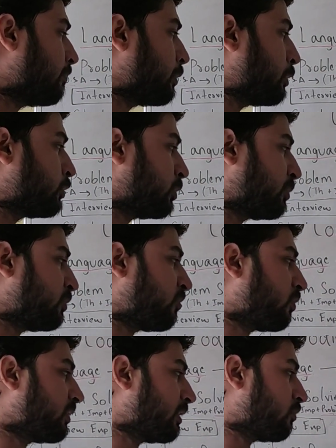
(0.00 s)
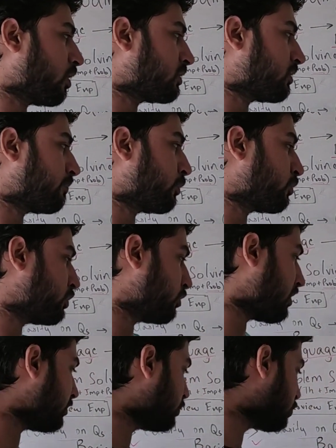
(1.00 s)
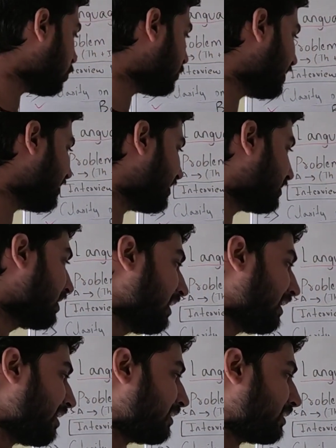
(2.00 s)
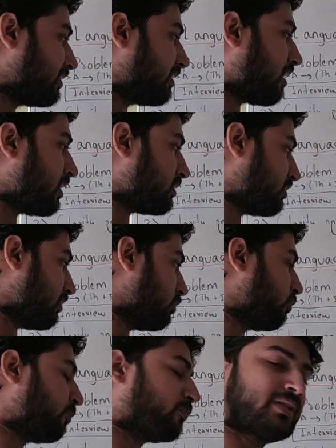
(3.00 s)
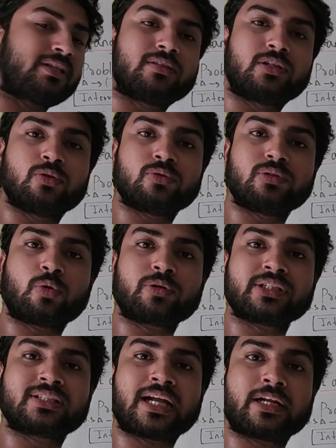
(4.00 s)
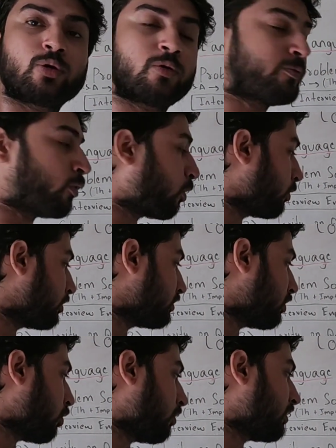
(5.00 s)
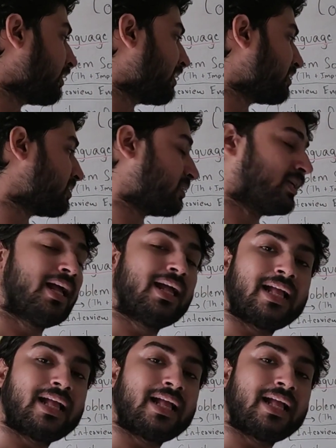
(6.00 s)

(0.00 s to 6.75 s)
approach, you put forward an advanced approach, you get to coding it, and at the last, you you notice that you've forgotten the corner cases.